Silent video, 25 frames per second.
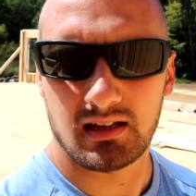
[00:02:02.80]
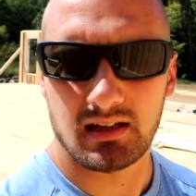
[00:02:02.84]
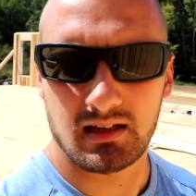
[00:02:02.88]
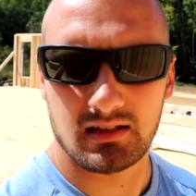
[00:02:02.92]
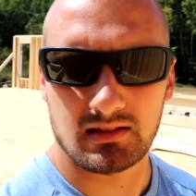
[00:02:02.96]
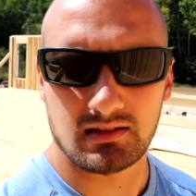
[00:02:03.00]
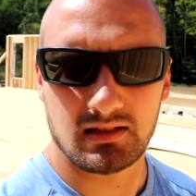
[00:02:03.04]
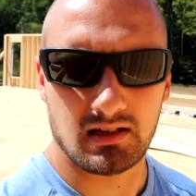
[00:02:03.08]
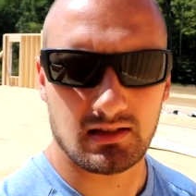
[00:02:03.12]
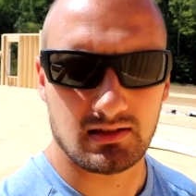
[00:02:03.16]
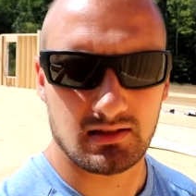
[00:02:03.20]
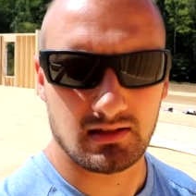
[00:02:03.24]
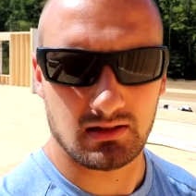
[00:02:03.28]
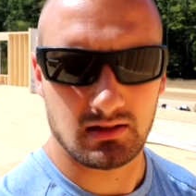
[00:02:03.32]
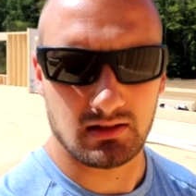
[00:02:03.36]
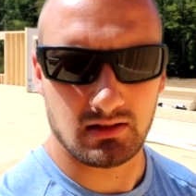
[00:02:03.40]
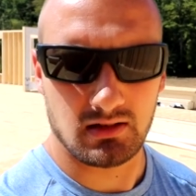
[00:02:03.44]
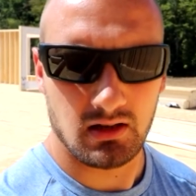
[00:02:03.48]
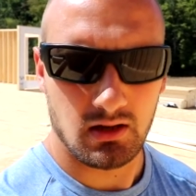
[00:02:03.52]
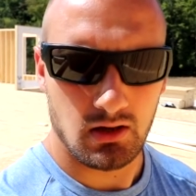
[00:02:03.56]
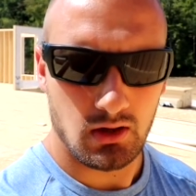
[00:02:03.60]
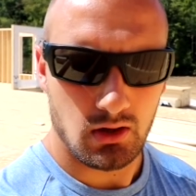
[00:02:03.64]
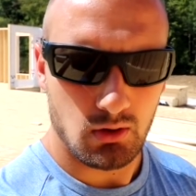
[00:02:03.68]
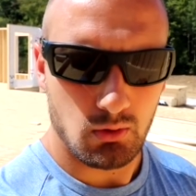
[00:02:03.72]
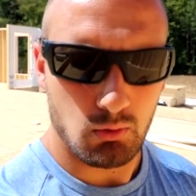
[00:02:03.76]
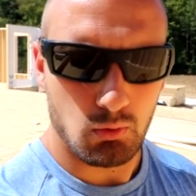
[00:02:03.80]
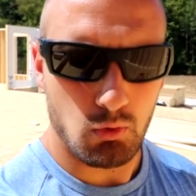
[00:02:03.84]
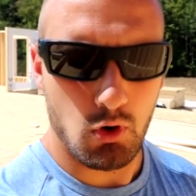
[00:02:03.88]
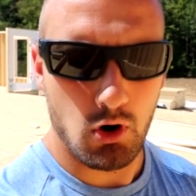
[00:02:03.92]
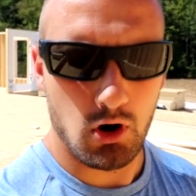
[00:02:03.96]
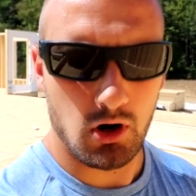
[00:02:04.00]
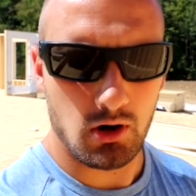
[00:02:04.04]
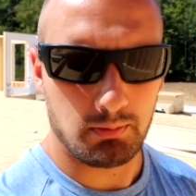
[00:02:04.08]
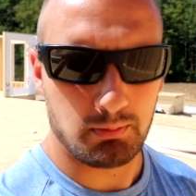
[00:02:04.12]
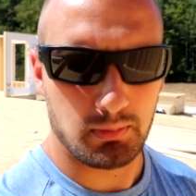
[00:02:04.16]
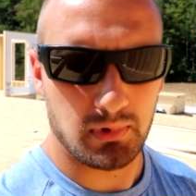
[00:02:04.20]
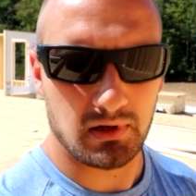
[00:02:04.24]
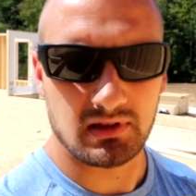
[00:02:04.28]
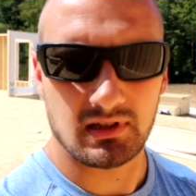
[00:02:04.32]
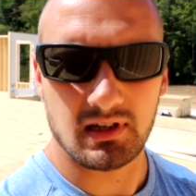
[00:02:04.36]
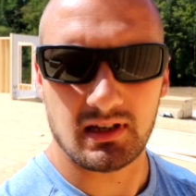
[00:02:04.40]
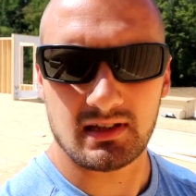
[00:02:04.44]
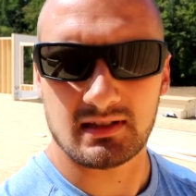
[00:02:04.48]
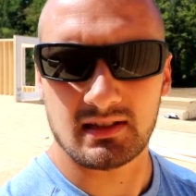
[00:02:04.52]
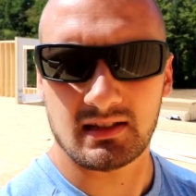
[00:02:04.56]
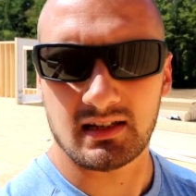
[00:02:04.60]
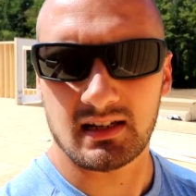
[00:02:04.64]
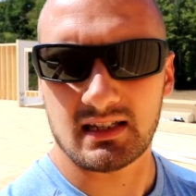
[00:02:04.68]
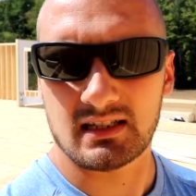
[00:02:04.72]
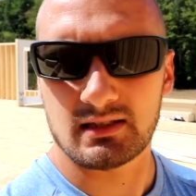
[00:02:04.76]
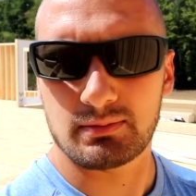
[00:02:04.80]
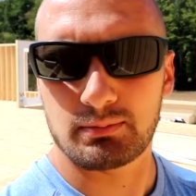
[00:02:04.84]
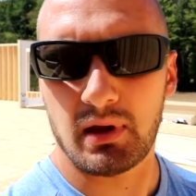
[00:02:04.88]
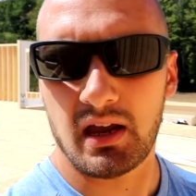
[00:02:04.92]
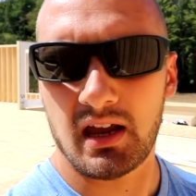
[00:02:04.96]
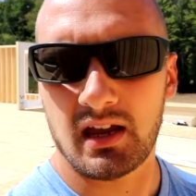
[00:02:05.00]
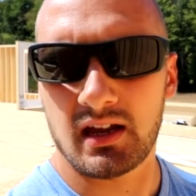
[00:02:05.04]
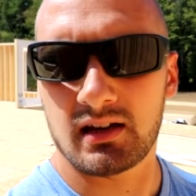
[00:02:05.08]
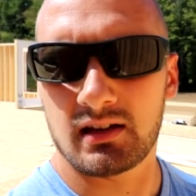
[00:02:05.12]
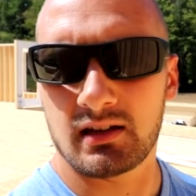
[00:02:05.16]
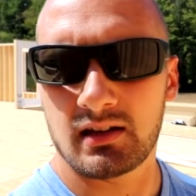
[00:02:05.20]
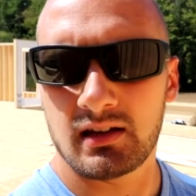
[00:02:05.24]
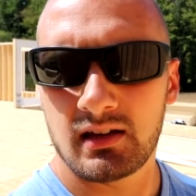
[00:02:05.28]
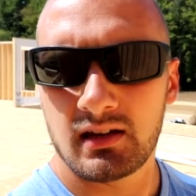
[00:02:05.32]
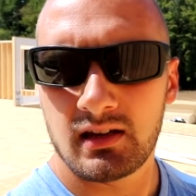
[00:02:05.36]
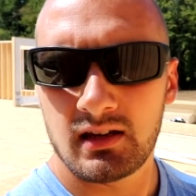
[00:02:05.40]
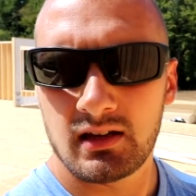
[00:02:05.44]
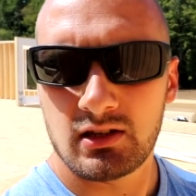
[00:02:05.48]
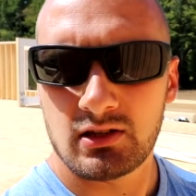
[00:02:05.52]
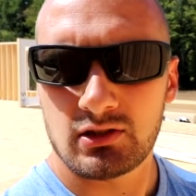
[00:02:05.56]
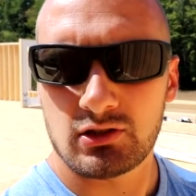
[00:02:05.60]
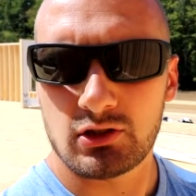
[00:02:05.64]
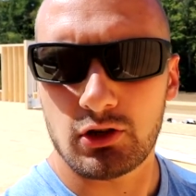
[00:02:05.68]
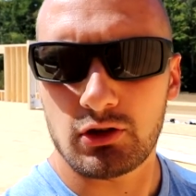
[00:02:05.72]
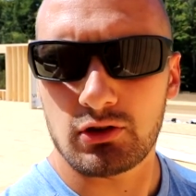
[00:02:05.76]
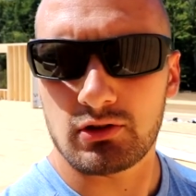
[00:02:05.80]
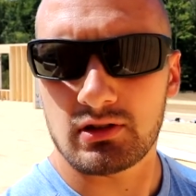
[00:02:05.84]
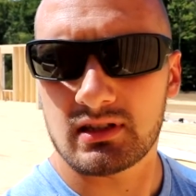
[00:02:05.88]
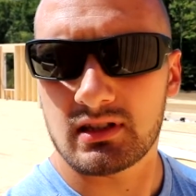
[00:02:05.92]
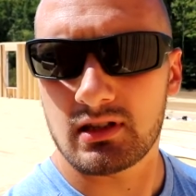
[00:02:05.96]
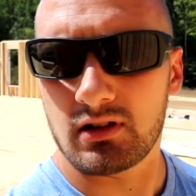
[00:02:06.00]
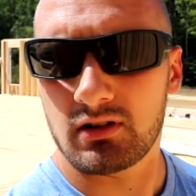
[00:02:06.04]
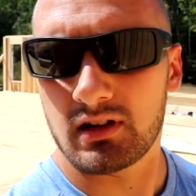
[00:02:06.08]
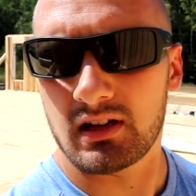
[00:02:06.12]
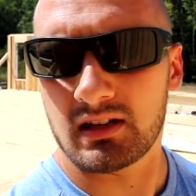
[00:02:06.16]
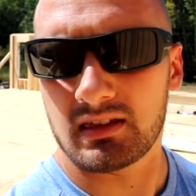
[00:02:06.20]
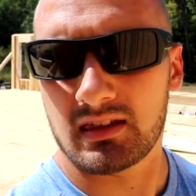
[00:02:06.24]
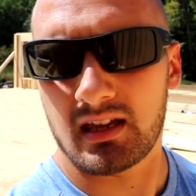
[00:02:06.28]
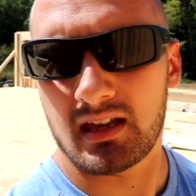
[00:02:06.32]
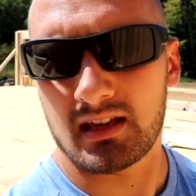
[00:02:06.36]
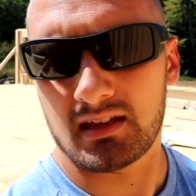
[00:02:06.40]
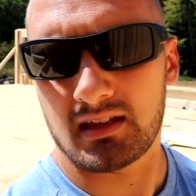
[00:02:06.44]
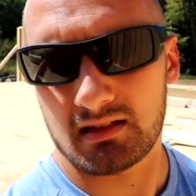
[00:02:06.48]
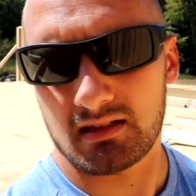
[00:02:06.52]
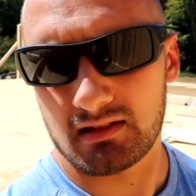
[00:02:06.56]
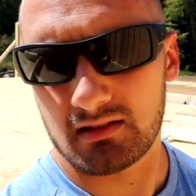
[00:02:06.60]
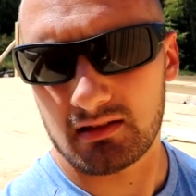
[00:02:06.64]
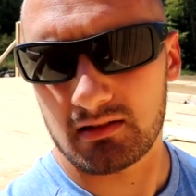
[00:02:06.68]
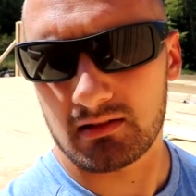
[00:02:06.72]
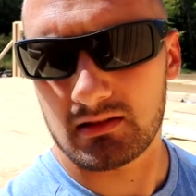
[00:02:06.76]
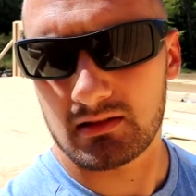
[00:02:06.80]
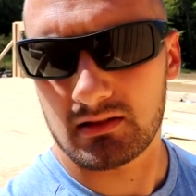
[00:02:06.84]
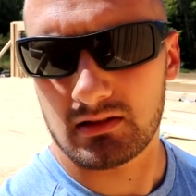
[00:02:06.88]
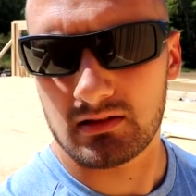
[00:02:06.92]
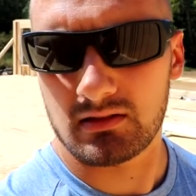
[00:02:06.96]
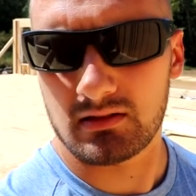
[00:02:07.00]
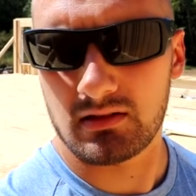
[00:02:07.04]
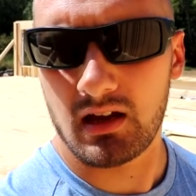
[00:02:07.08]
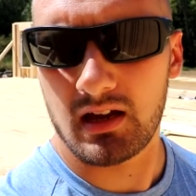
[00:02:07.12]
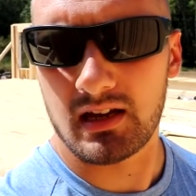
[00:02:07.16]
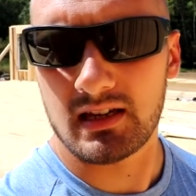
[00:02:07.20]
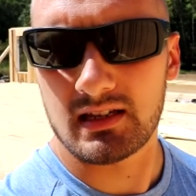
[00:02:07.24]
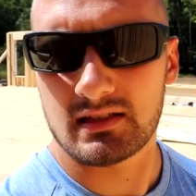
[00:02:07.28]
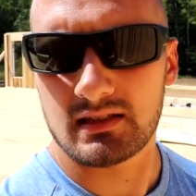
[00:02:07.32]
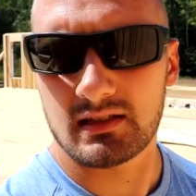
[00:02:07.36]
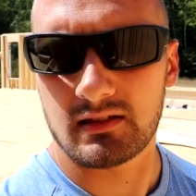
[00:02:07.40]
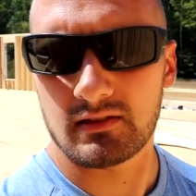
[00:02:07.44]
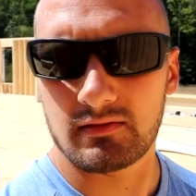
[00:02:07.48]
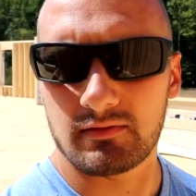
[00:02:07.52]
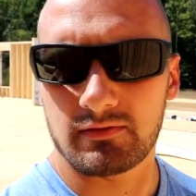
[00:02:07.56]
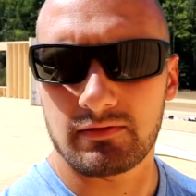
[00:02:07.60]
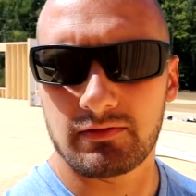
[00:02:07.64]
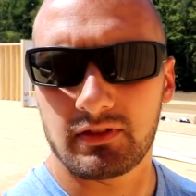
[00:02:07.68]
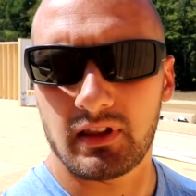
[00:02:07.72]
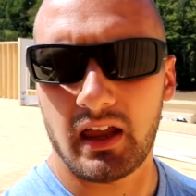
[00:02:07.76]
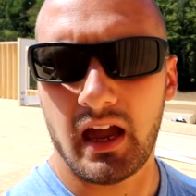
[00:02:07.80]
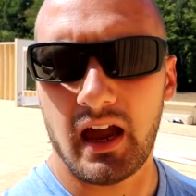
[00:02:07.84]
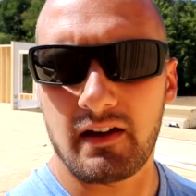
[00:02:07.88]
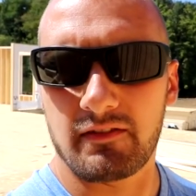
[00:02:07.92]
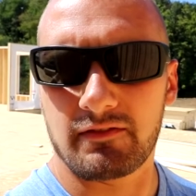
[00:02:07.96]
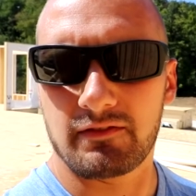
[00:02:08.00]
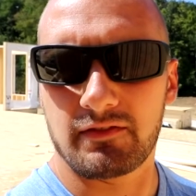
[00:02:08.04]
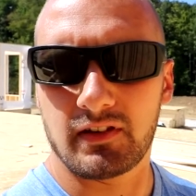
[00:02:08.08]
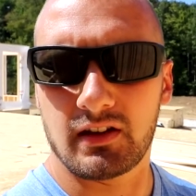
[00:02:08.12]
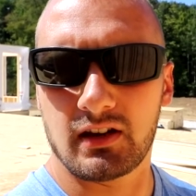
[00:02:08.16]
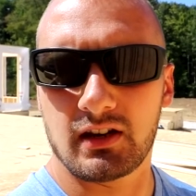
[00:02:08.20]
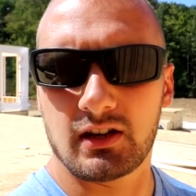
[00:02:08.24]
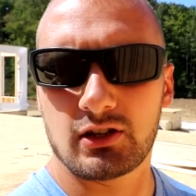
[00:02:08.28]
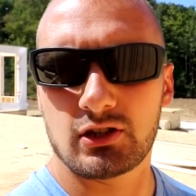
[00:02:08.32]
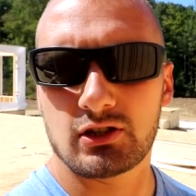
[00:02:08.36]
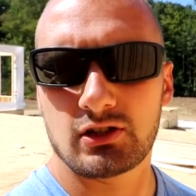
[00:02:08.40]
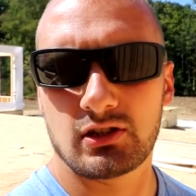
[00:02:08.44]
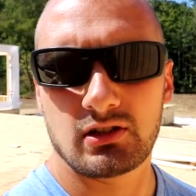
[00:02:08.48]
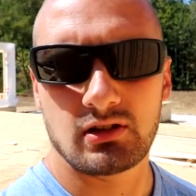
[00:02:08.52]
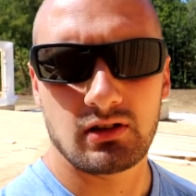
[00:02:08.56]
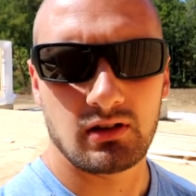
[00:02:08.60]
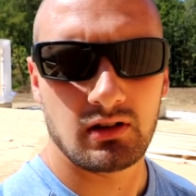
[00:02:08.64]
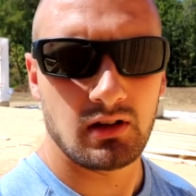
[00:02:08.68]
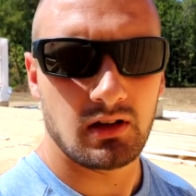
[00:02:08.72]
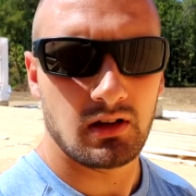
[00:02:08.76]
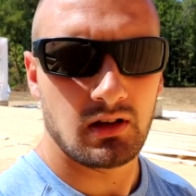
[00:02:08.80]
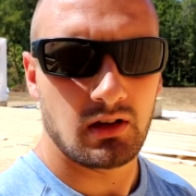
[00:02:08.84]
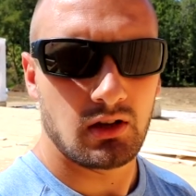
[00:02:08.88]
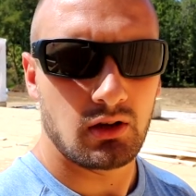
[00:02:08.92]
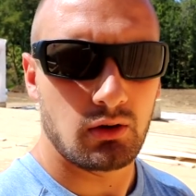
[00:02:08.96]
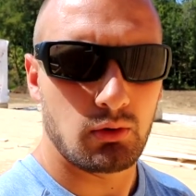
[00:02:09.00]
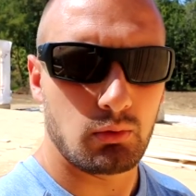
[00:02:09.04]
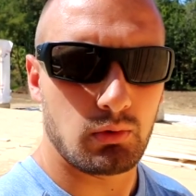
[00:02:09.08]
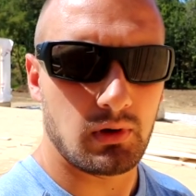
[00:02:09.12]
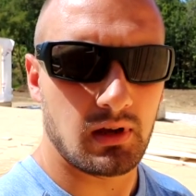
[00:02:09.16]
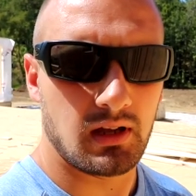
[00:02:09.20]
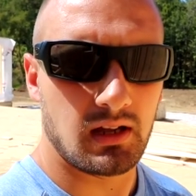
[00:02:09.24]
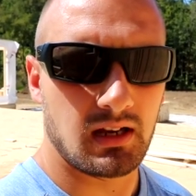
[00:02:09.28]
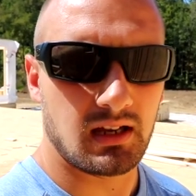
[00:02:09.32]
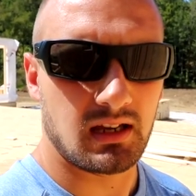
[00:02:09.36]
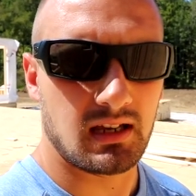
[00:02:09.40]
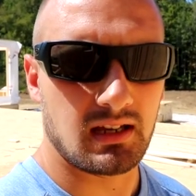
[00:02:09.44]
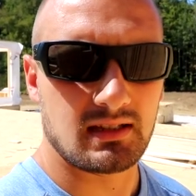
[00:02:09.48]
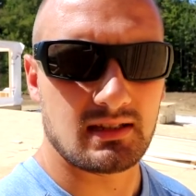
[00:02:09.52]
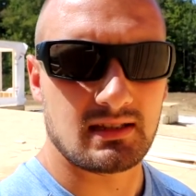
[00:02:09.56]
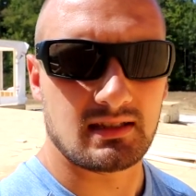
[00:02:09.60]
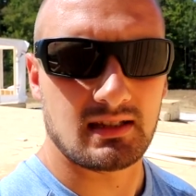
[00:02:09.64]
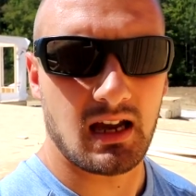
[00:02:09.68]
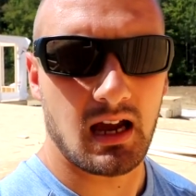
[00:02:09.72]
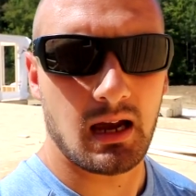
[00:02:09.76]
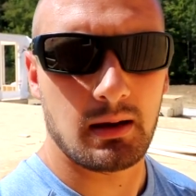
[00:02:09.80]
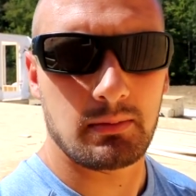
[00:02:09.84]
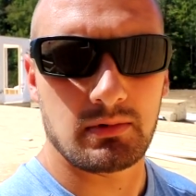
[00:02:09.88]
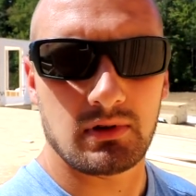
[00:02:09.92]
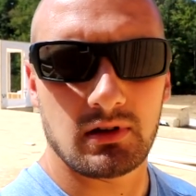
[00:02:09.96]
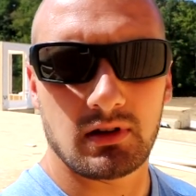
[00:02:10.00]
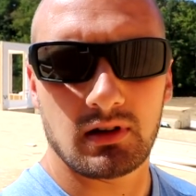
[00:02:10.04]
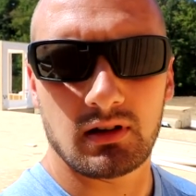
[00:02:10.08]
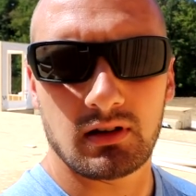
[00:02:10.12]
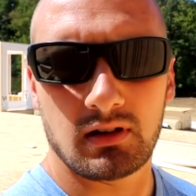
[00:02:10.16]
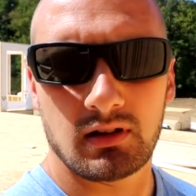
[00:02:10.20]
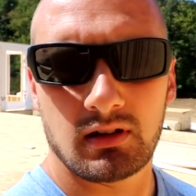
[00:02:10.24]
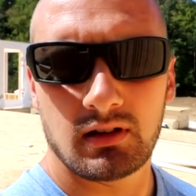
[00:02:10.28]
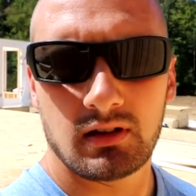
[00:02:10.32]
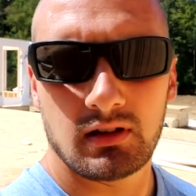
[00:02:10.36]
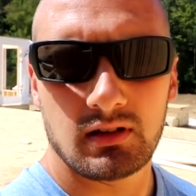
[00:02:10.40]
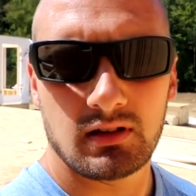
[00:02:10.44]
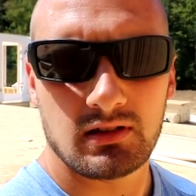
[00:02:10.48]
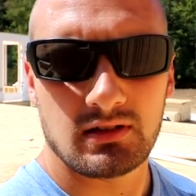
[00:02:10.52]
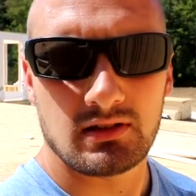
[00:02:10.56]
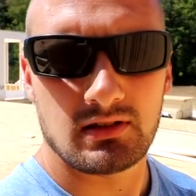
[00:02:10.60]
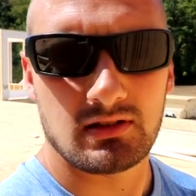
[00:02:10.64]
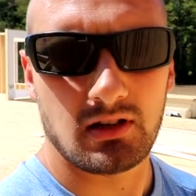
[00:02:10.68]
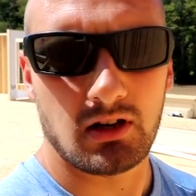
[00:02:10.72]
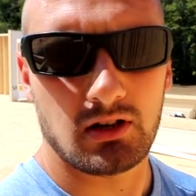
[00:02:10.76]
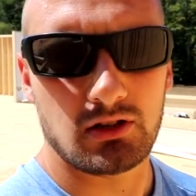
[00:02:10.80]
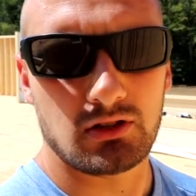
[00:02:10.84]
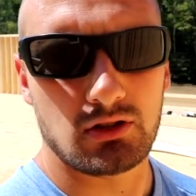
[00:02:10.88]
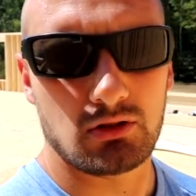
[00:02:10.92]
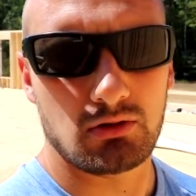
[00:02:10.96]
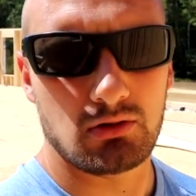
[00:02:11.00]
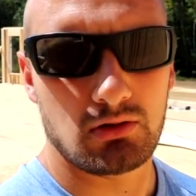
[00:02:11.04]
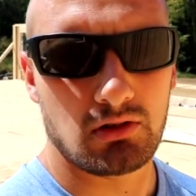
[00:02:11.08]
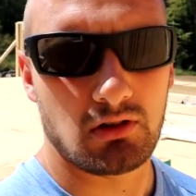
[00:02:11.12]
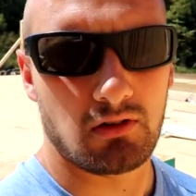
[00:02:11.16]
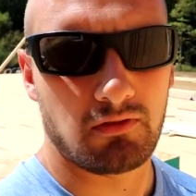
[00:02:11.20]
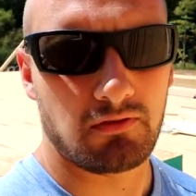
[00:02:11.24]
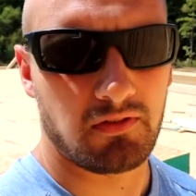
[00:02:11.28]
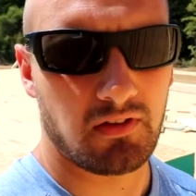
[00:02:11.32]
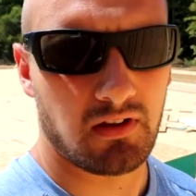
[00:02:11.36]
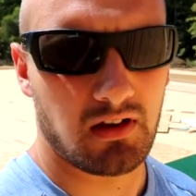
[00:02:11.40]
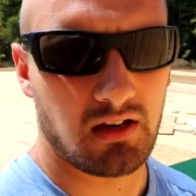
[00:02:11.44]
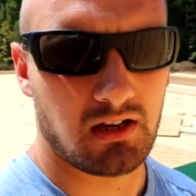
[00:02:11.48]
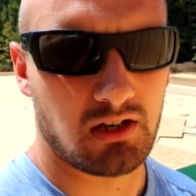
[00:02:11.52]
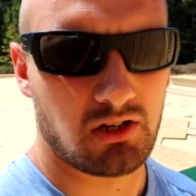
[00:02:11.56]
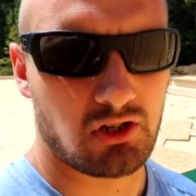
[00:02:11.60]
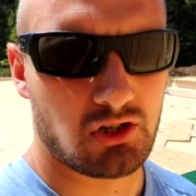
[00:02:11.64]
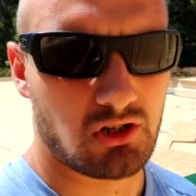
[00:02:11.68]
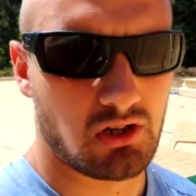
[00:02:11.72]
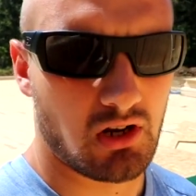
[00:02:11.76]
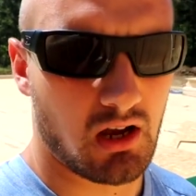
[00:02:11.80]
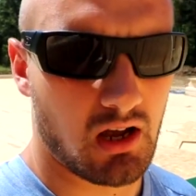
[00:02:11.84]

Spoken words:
it doesn't warp, it doesn't expand, so you still get that nice flat finish when it gets time to start doing your finish